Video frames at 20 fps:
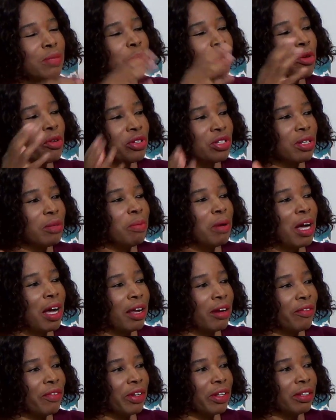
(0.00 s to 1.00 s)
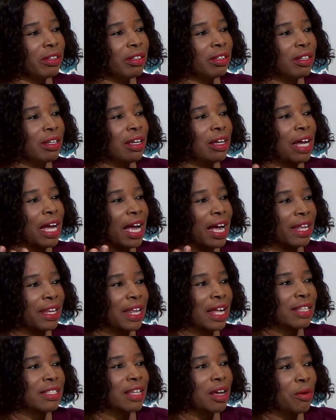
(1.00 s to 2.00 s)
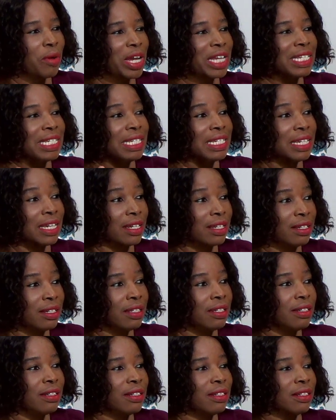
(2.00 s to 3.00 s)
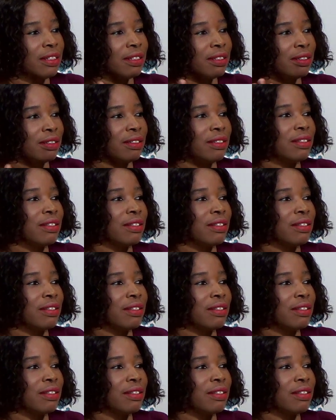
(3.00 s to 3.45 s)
that's how I didn't slice my wrist. So